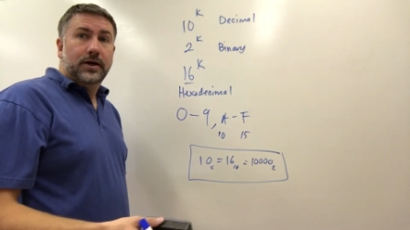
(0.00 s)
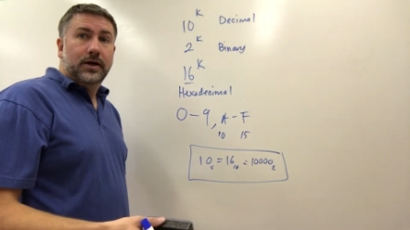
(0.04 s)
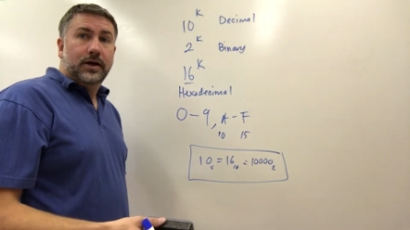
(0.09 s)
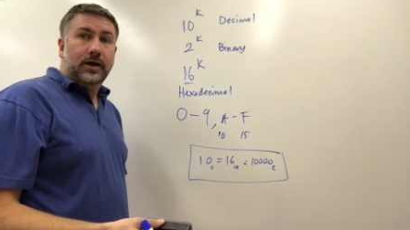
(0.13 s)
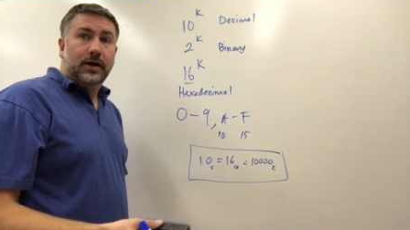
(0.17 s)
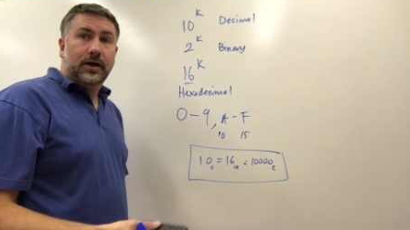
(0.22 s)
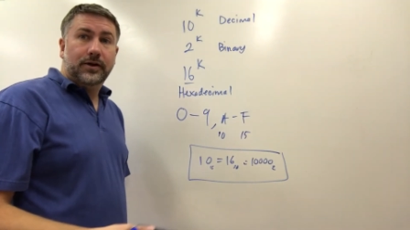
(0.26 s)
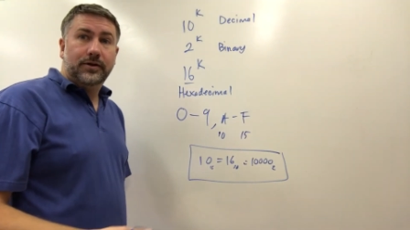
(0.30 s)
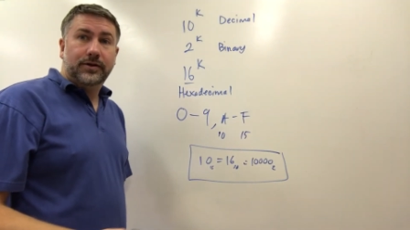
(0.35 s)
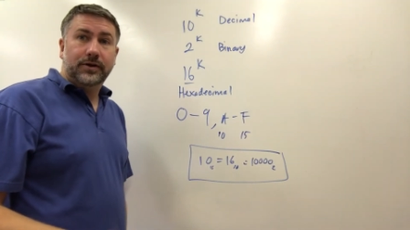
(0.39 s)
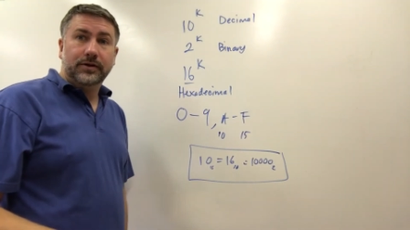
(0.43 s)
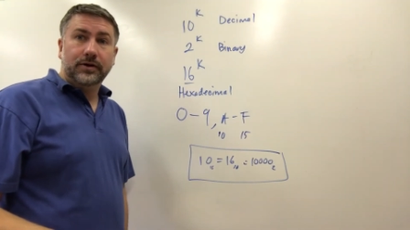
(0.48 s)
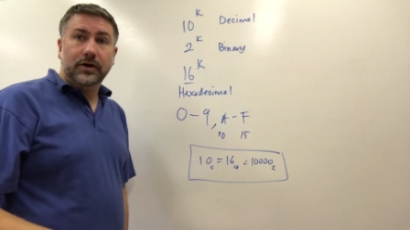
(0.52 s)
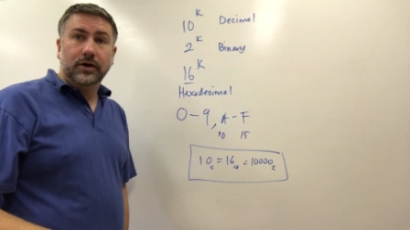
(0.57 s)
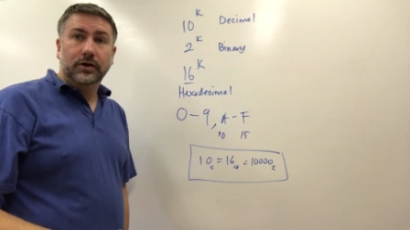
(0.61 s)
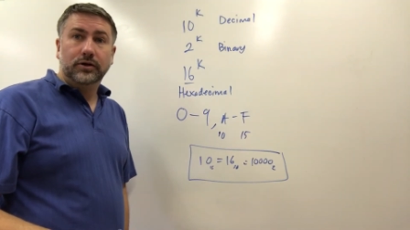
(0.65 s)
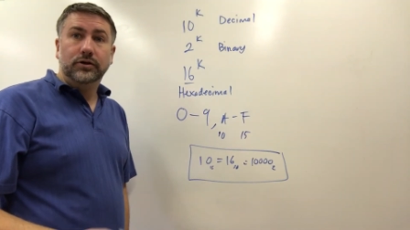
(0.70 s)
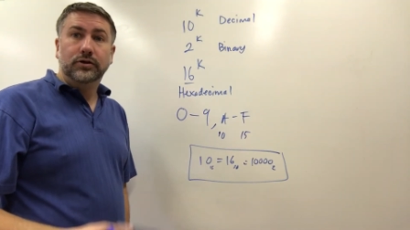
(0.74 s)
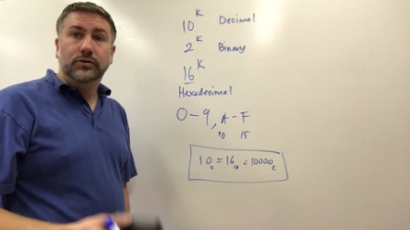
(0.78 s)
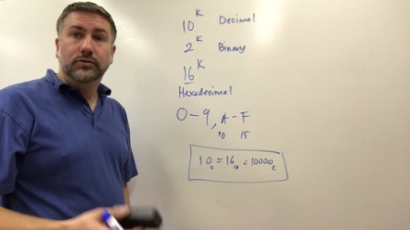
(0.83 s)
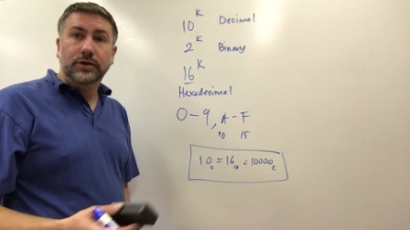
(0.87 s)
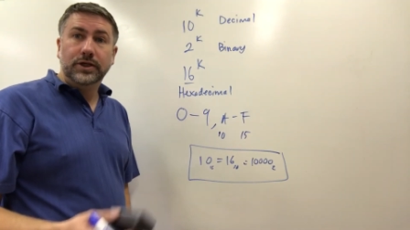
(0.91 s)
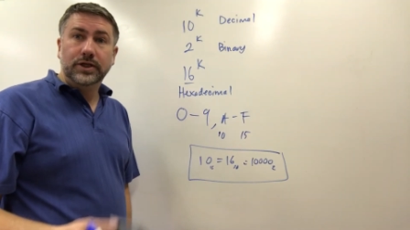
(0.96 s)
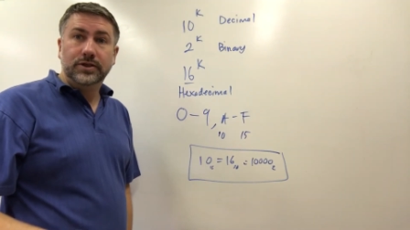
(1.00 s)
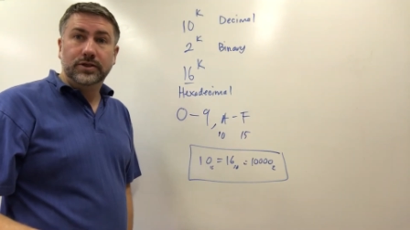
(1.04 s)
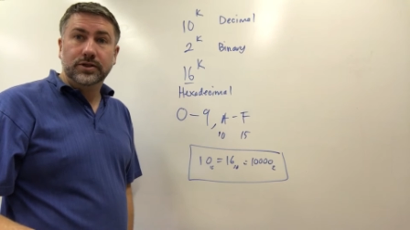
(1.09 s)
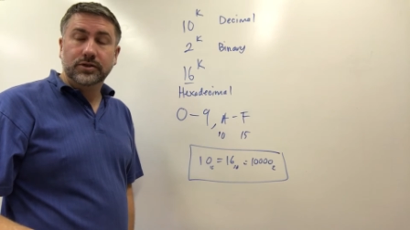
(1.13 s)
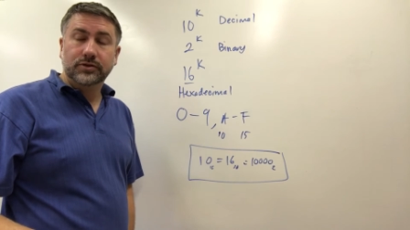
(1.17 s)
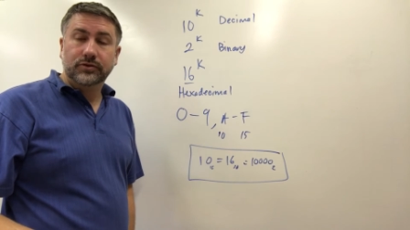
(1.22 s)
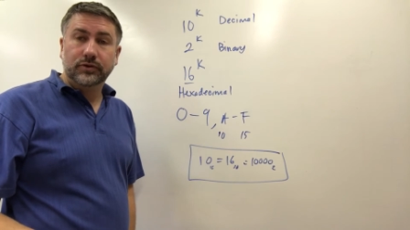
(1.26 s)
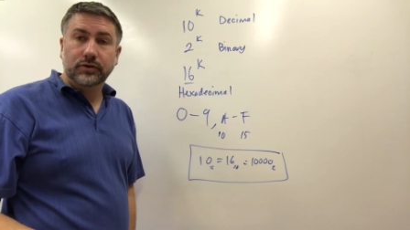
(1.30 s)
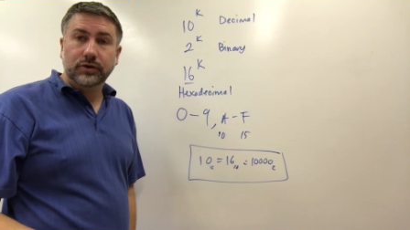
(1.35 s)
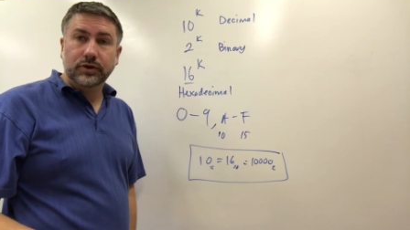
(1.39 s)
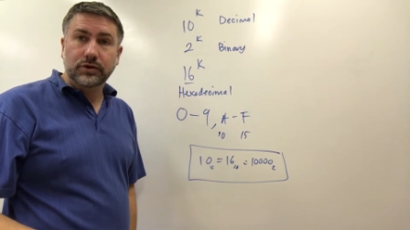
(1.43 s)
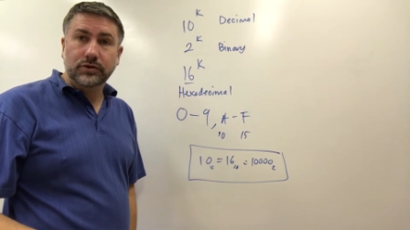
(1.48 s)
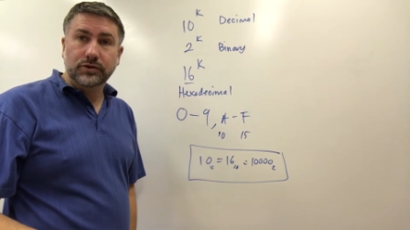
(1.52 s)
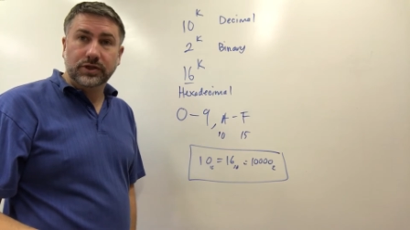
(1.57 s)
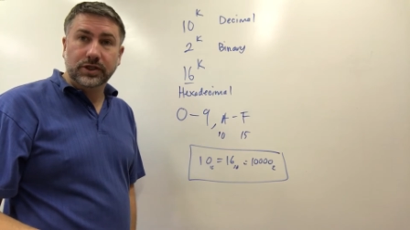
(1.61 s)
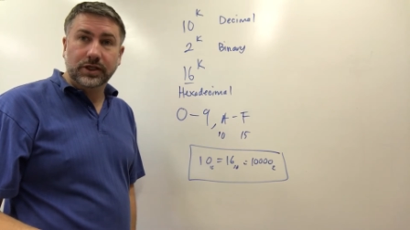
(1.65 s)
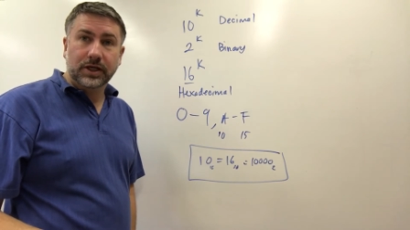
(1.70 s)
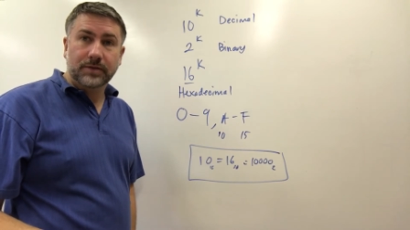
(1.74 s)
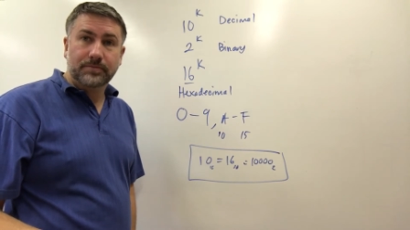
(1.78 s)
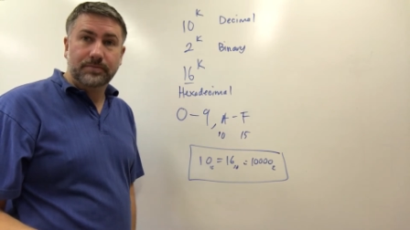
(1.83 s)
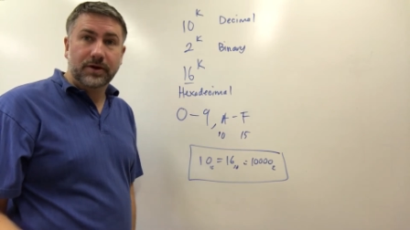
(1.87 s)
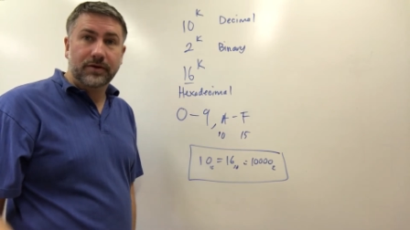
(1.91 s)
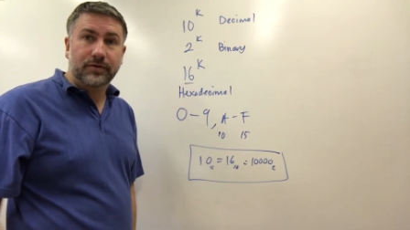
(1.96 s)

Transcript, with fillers: Uh, there are good reasons for using it,